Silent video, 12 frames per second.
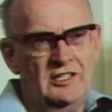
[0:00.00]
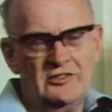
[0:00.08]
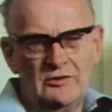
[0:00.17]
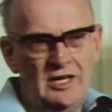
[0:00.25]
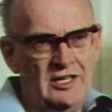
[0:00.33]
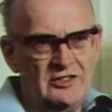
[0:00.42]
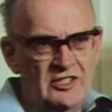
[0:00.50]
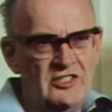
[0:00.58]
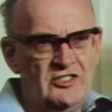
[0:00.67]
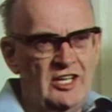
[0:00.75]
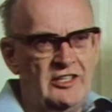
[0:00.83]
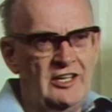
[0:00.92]
doesn't really
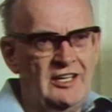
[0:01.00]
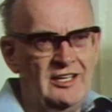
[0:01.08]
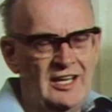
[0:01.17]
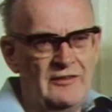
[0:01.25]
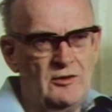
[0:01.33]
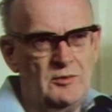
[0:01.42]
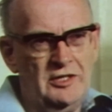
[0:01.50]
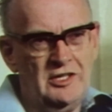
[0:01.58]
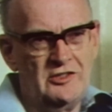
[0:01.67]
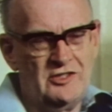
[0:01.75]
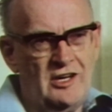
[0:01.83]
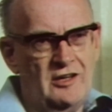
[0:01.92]
exist yet at any level
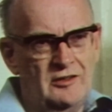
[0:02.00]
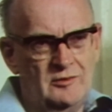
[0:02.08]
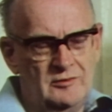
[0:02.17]
because our